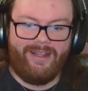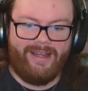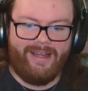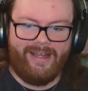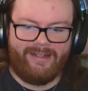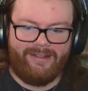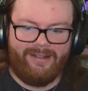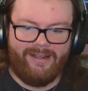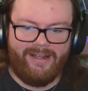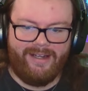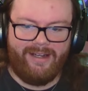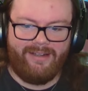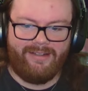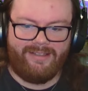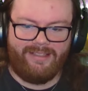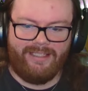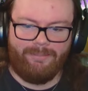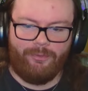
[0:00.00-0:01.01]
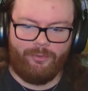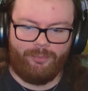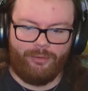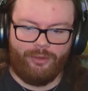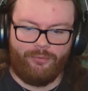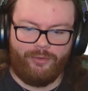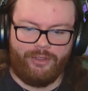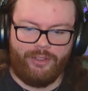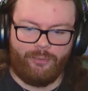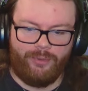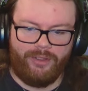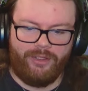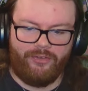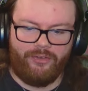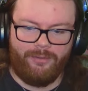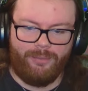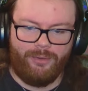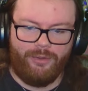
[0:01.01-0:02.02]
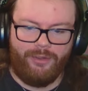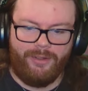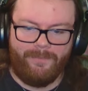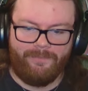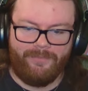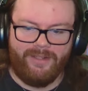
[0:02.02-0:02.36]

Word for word: heck not? Seems perfectly reasonable.